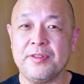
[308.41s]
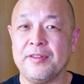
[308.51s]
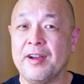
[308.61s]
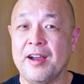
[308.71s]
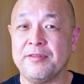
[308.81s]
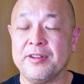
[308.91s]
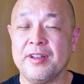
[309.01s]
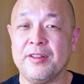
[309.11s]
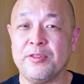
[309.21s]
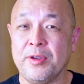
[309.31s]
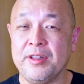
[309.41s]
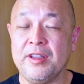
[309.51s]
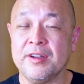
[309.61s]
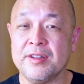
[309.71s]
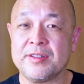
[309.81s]
with
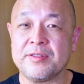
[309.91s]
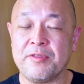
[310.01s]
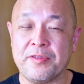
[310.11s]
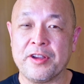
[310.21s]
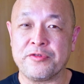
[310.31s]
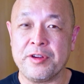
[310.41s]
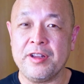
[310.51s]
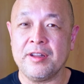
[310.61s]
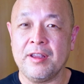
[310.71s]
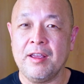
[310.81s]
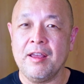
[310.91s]
120 Hz refresh rate